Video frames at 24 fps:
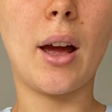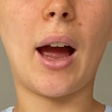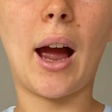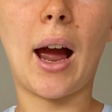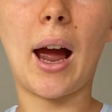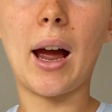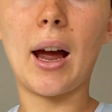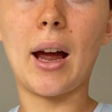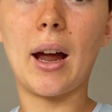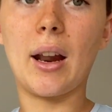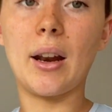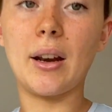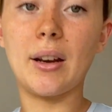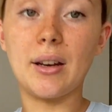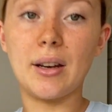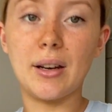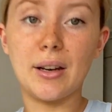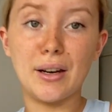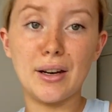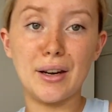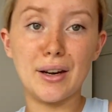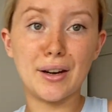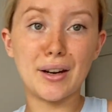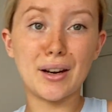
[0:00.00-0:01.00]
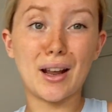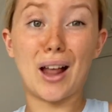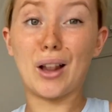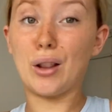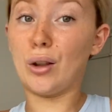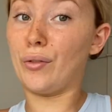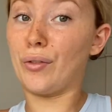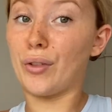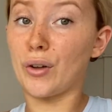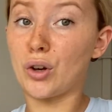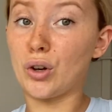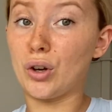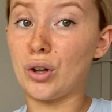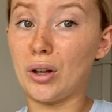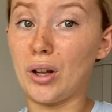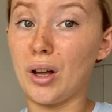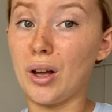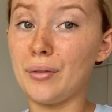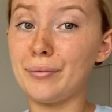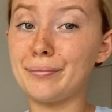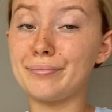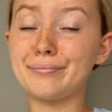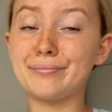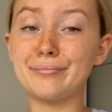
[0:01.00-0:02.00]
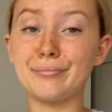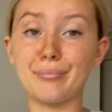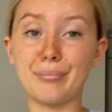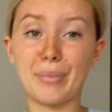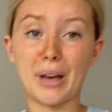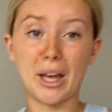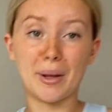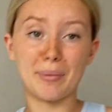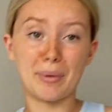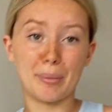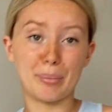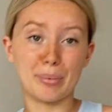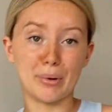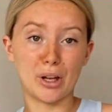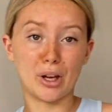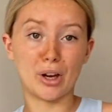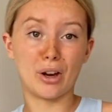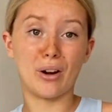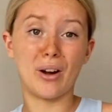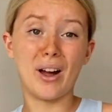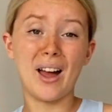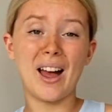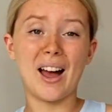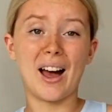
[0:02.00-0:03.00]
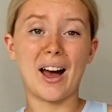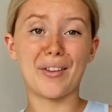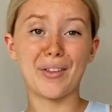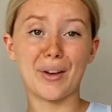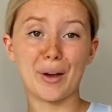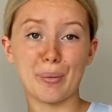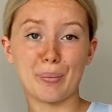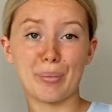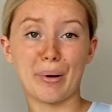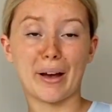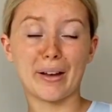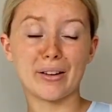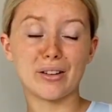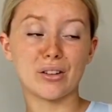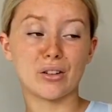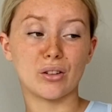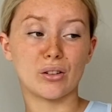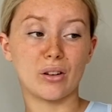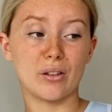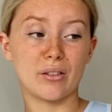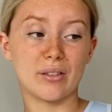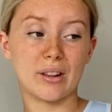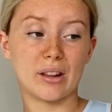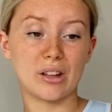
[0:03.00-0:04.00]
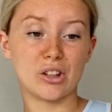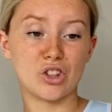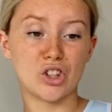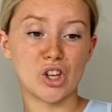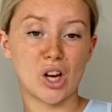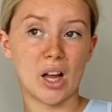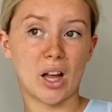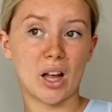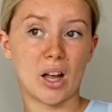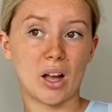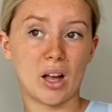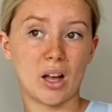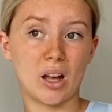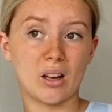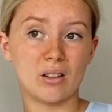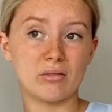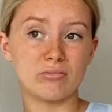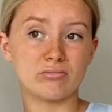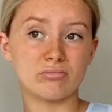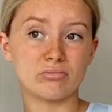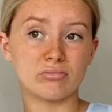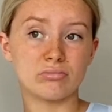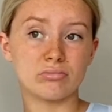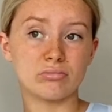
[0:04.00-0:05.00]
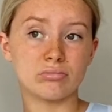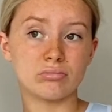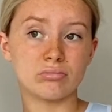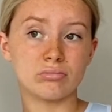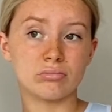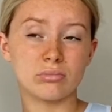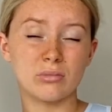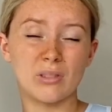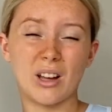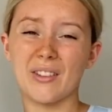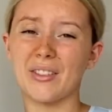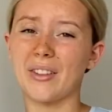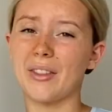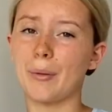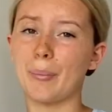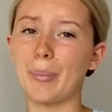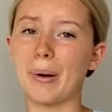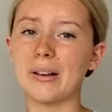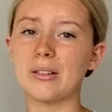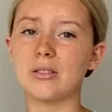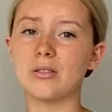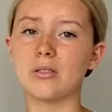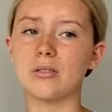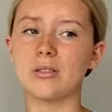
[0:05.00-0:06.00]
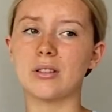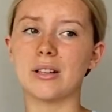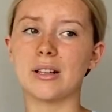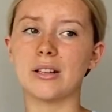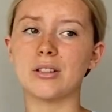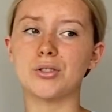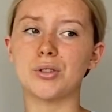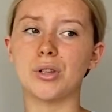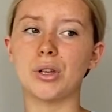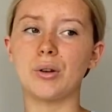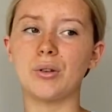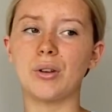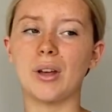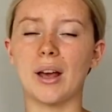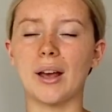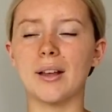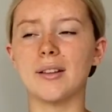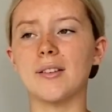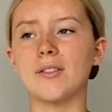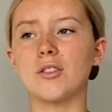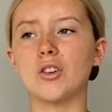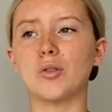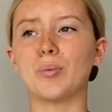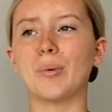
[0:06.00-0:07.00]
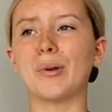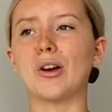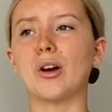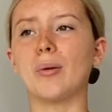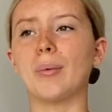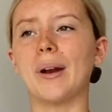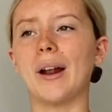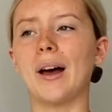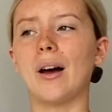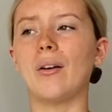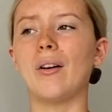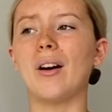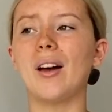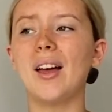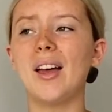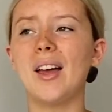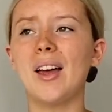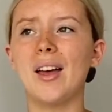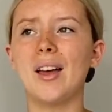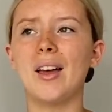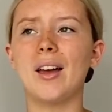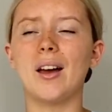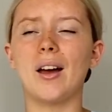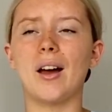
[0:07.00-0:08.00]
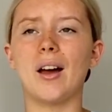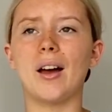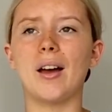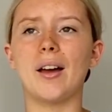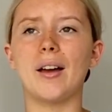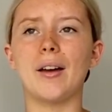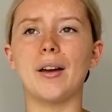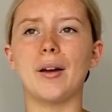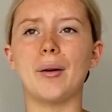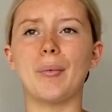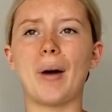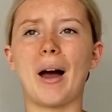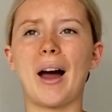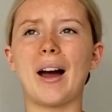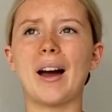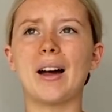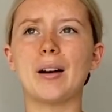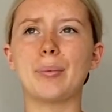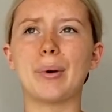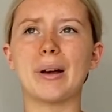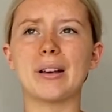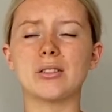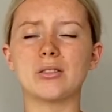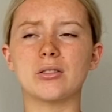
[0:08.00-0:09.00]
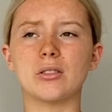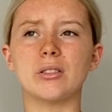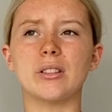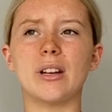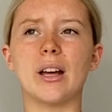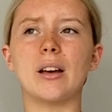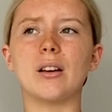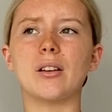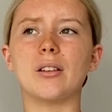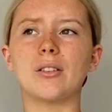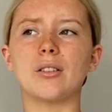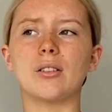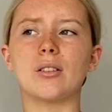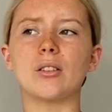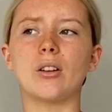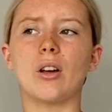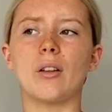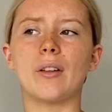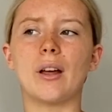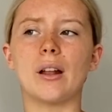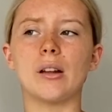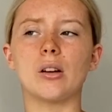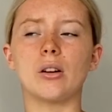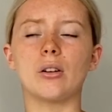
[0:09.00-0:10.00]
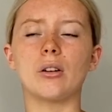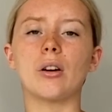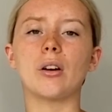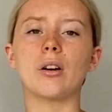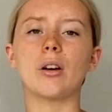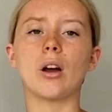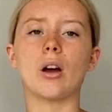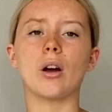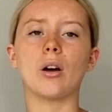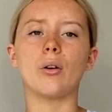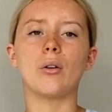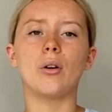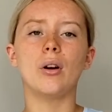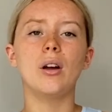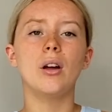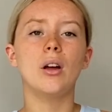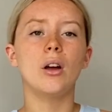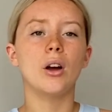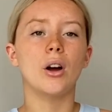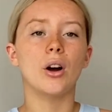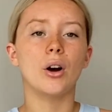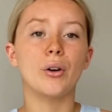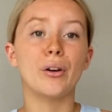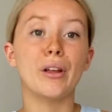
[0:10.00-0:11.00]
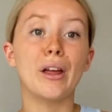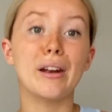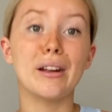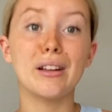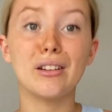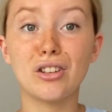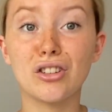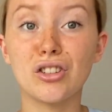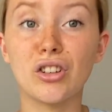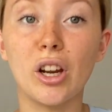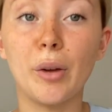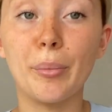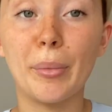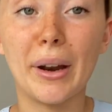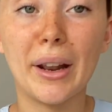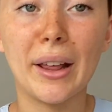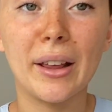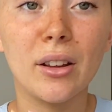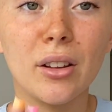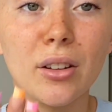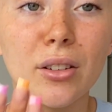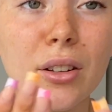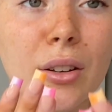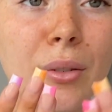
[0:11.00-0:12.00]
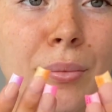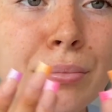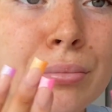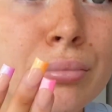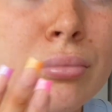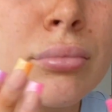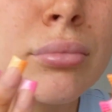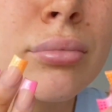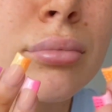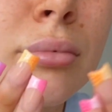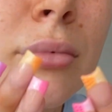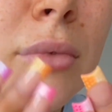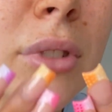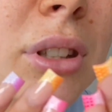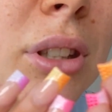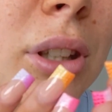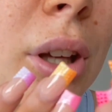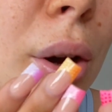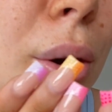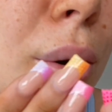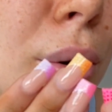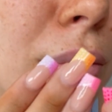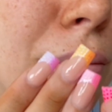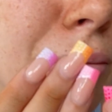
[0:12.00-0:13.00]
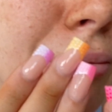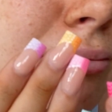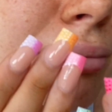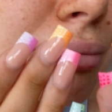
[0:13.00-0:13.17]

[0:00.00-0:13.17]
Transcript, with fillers: and I love the colour baby blue. I think pastels this year, I think the pastels lost two years, have just been coming out. Um, I had pastel nails not that long ago. Oh yeah, I need to show my nails. So